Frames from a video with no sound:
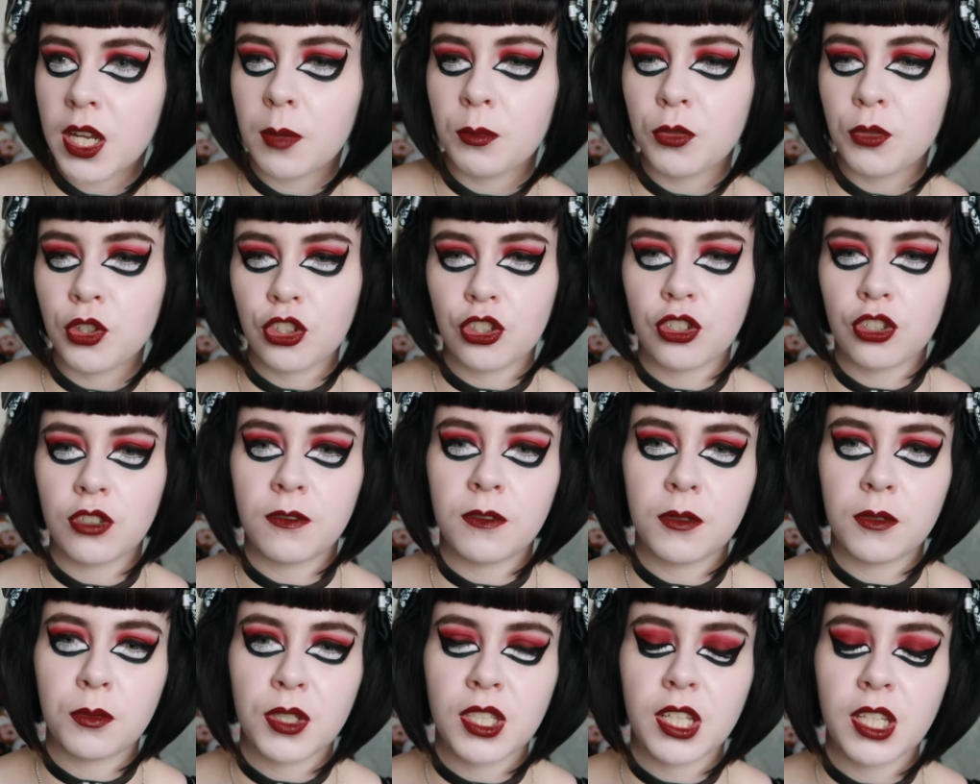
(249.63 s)
I'm not sure
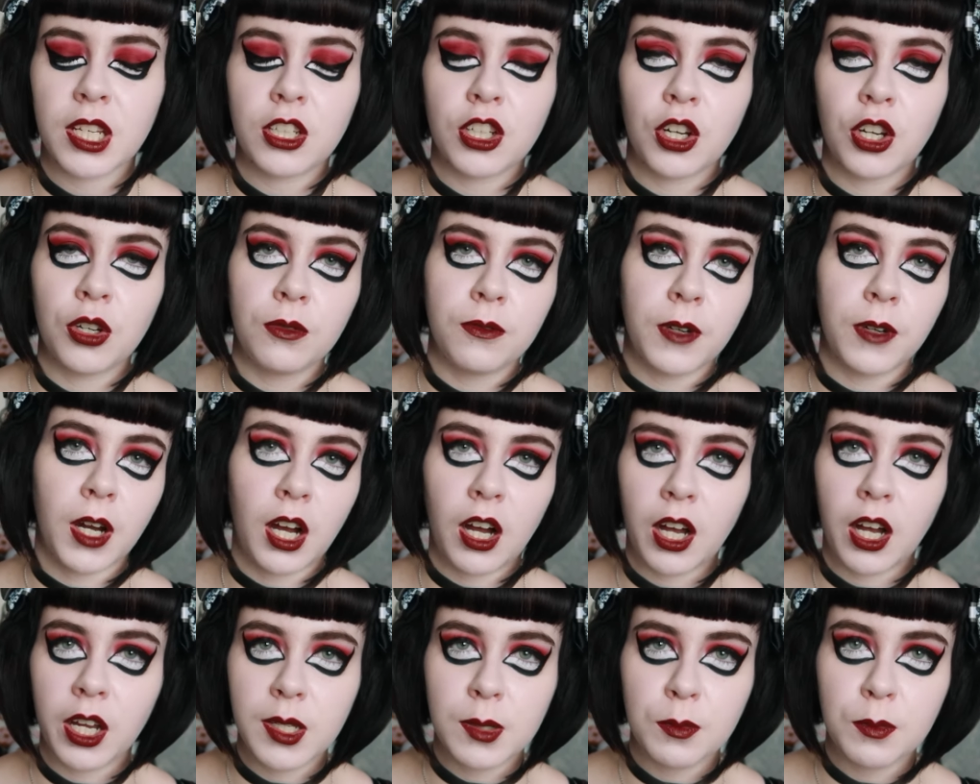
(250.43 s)
if it was like
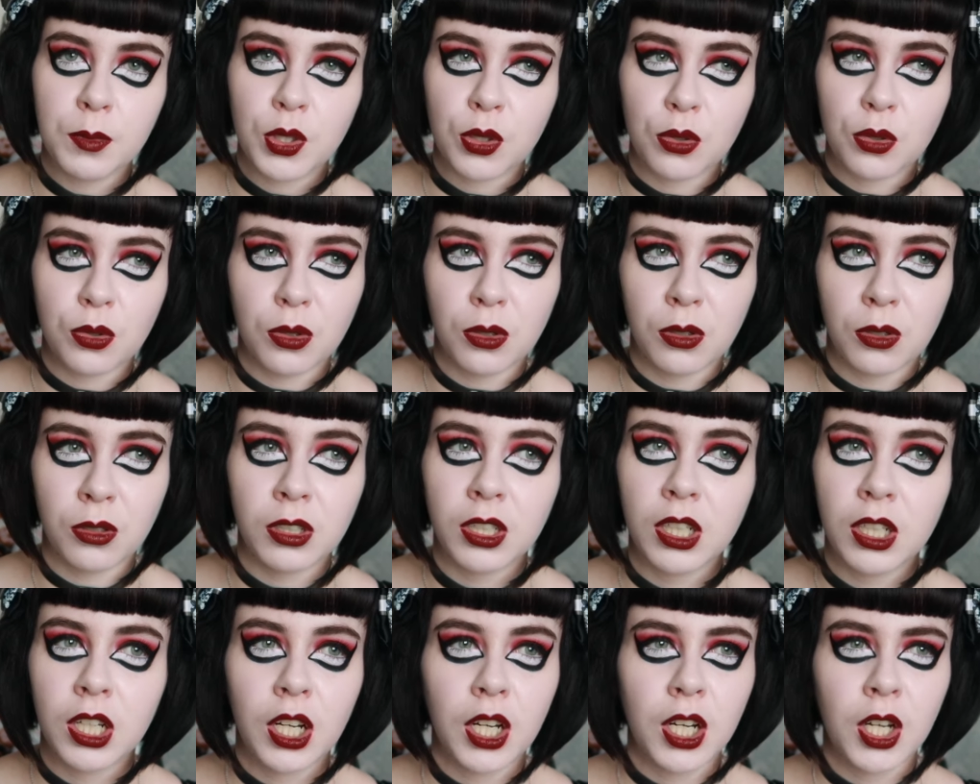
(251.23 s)
overhyped
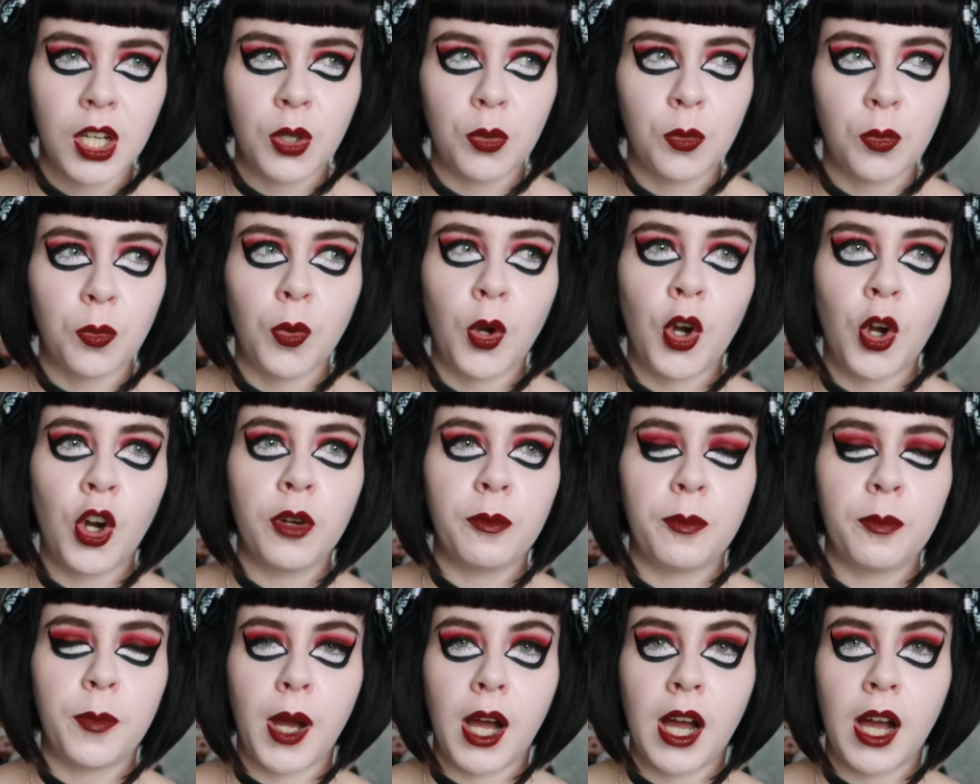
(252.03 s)
or
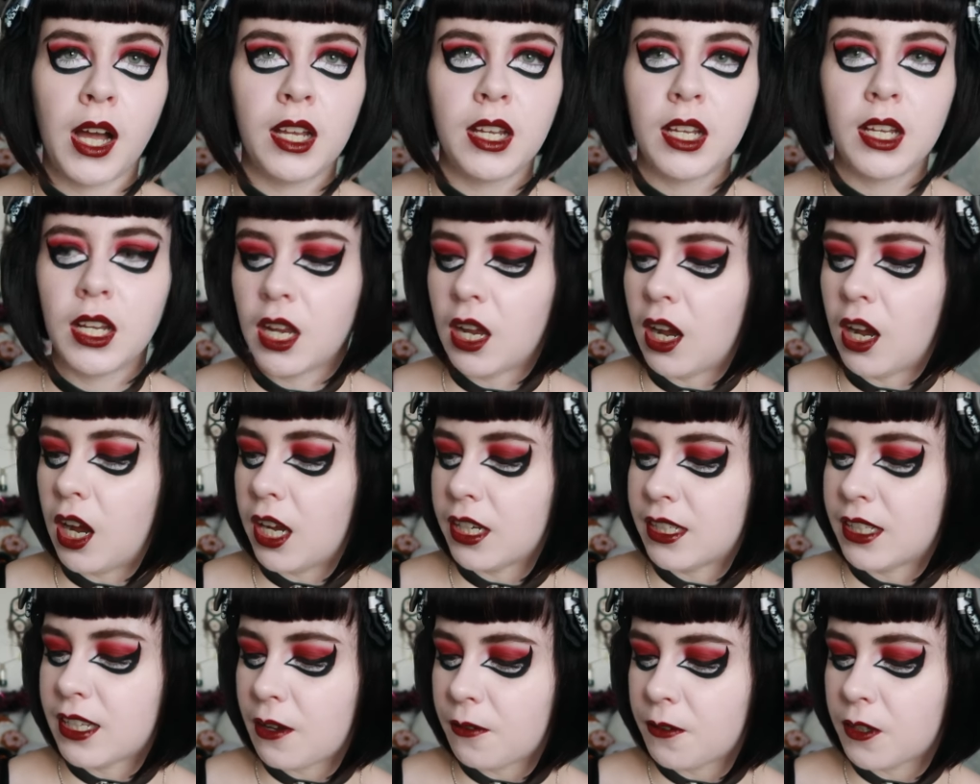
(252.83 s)
what, but
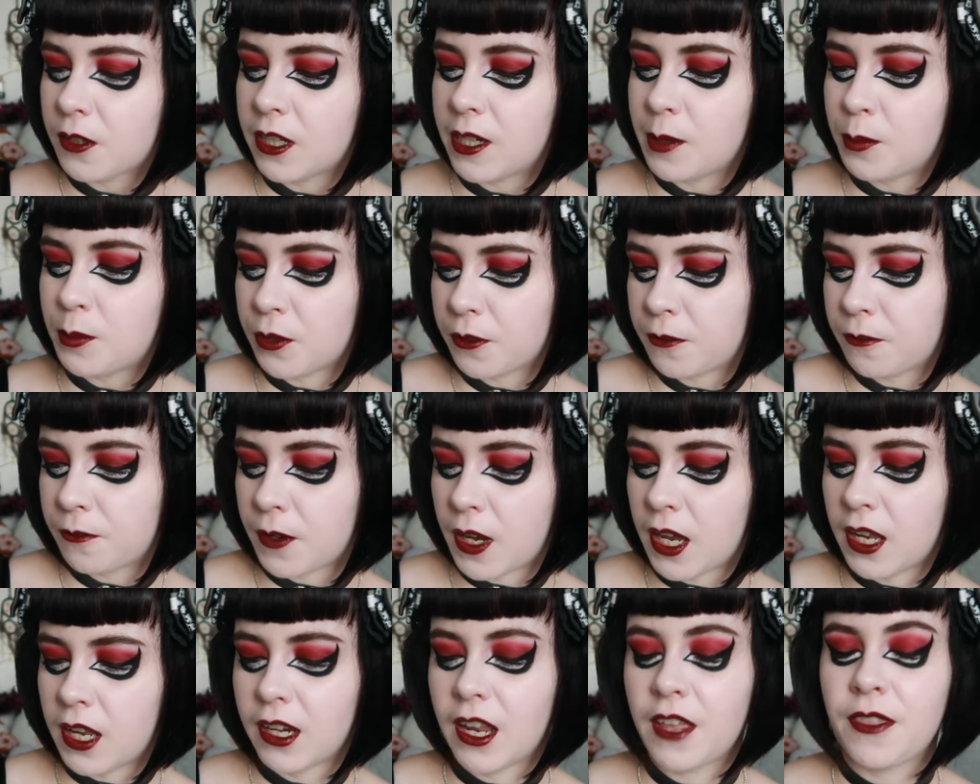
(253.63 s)
I definitely
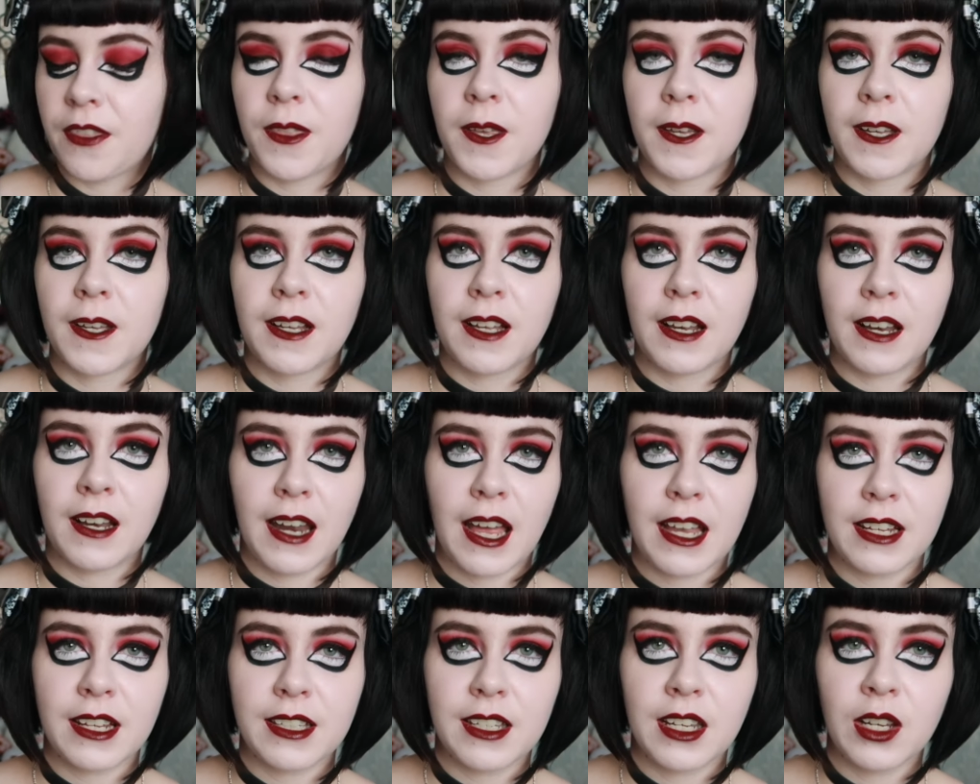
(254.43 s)
prefer like the
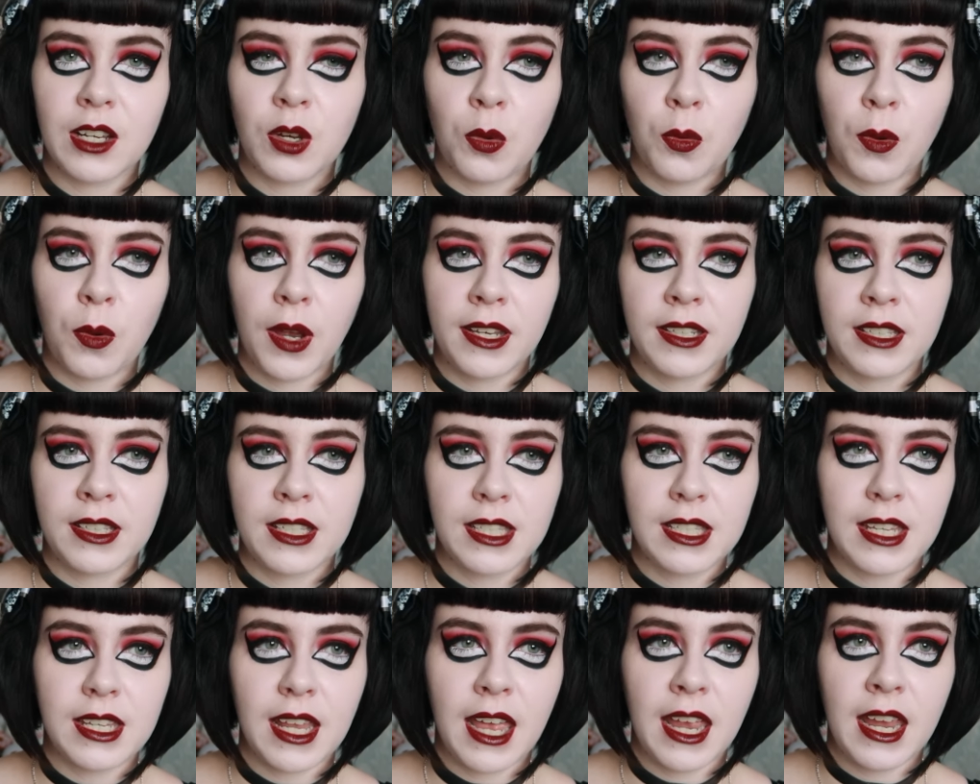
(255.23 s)
classic
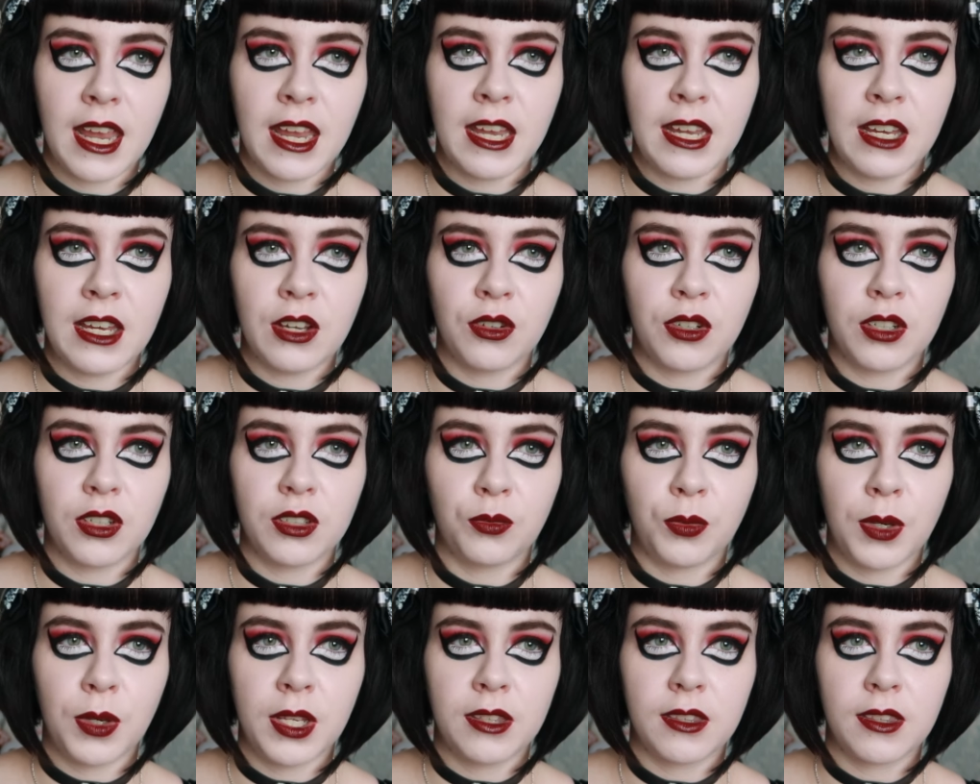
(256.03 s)
Wednesday
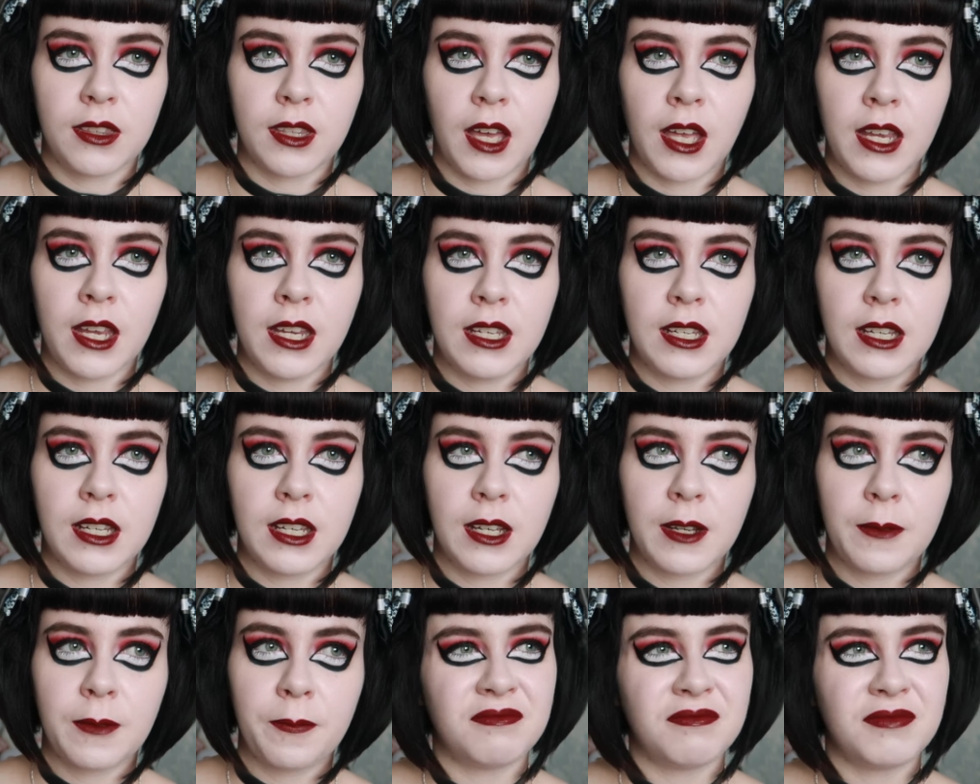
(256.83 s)
with
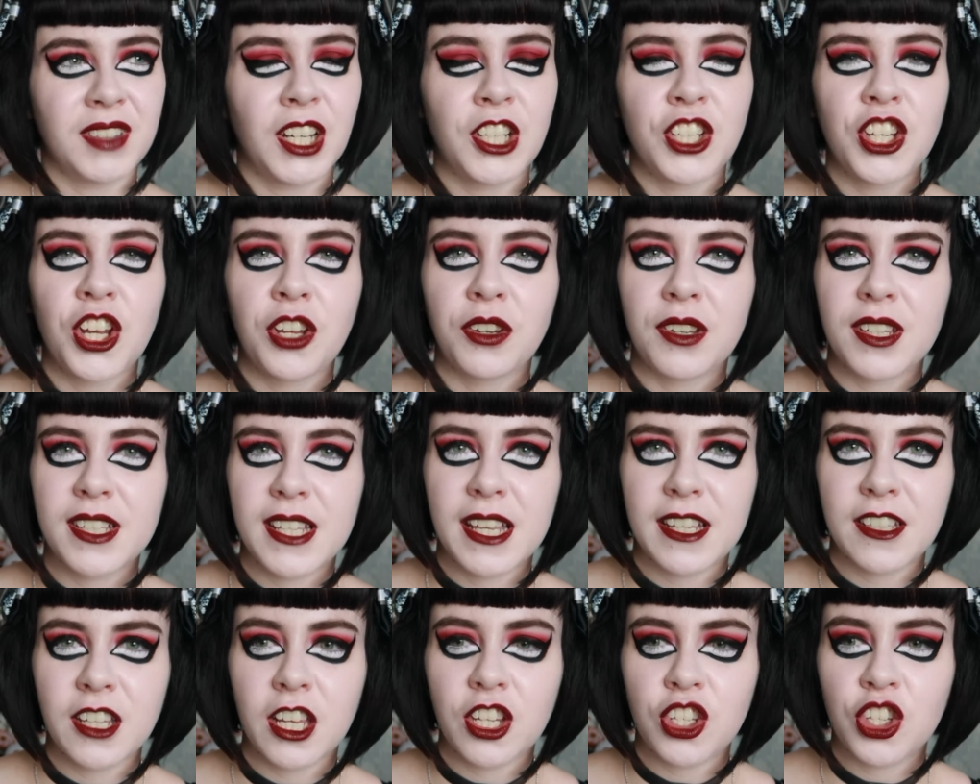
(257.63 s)
like, I don't know, because
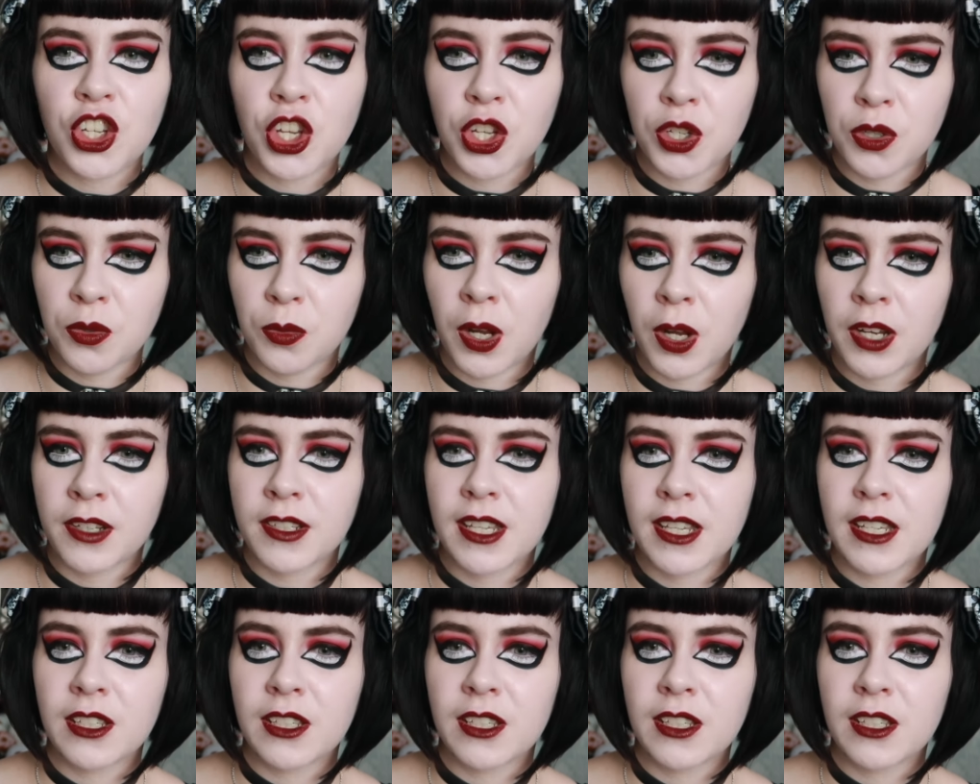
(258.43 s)
there's like two ones.